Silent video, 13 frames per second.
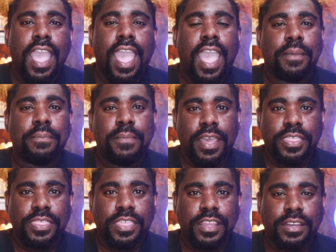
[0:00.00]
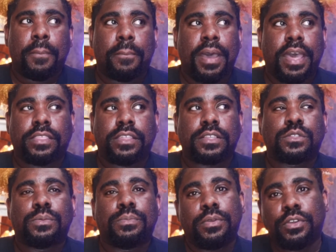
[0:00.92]
a method by
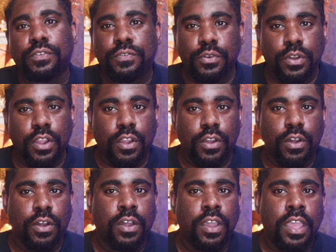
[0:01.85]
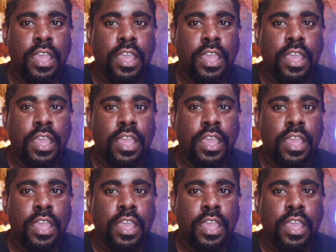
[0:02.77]
this beautiful girl,